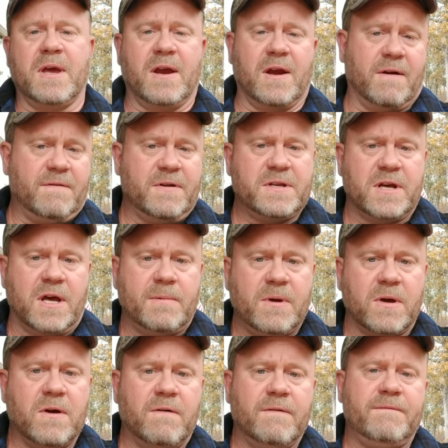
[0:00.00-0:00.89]
Every time
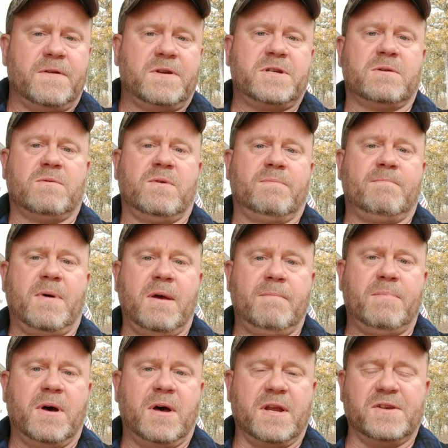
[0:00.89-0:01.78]
I go fishing with my
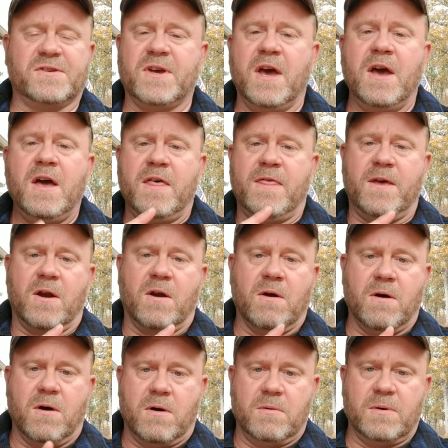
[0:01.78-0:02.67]
buddies, they're
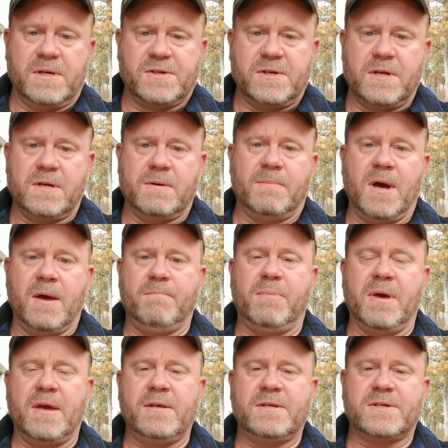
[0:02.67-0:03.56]
always into my
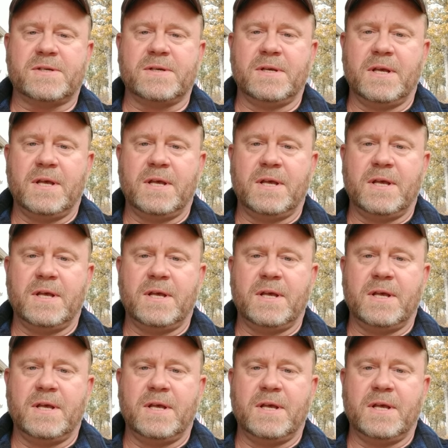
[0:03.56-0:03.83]
baits.